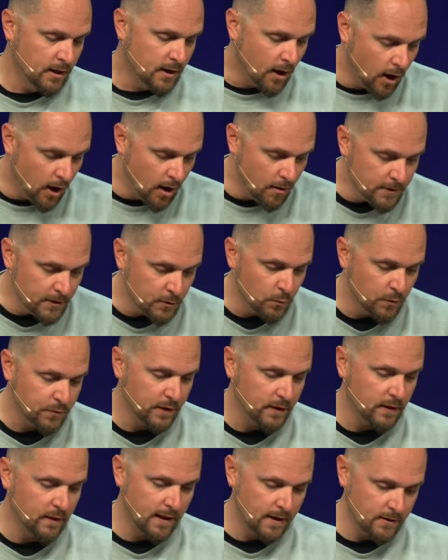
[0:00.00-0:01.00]
coming with
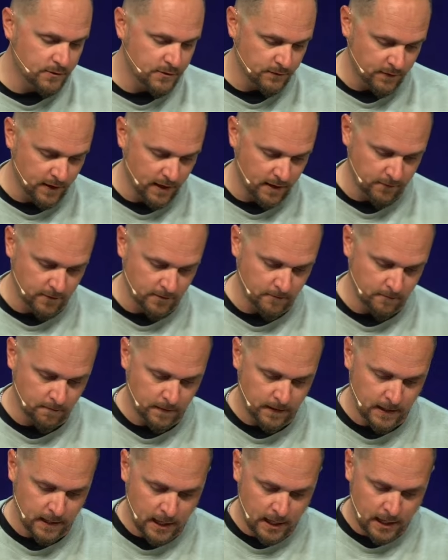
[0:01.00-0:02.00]
the clouds of heaven.
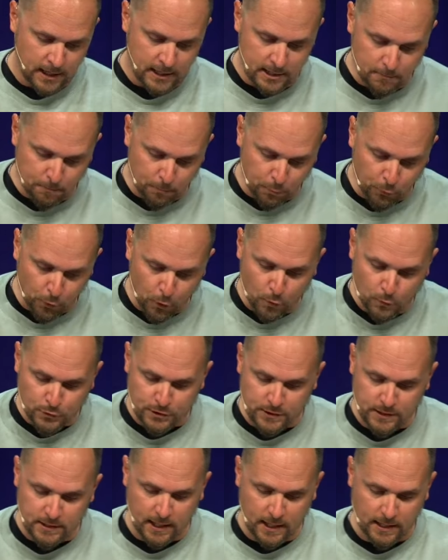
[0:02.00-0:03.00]
He
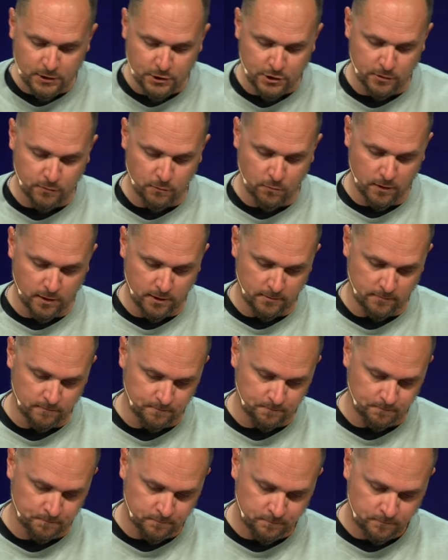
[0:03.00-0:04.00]
approached the Ancient One